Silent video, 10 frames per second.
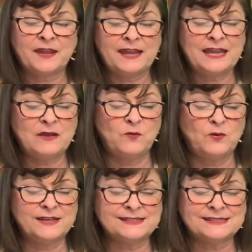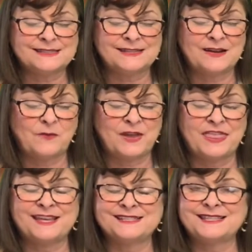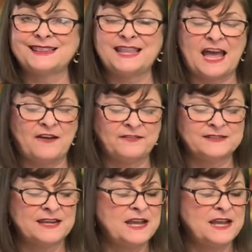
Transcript: He whisked with his left,